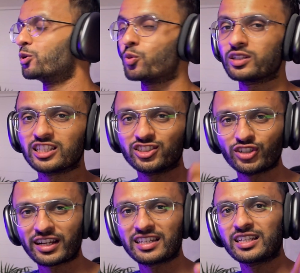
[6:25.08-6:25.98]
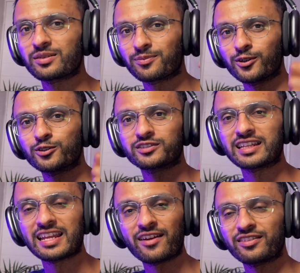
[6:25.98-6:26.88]
with tracking, pose,
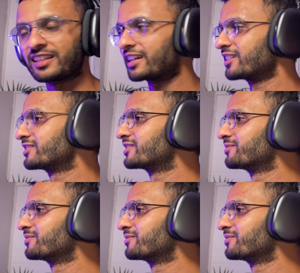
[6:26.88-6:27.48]
and everything else.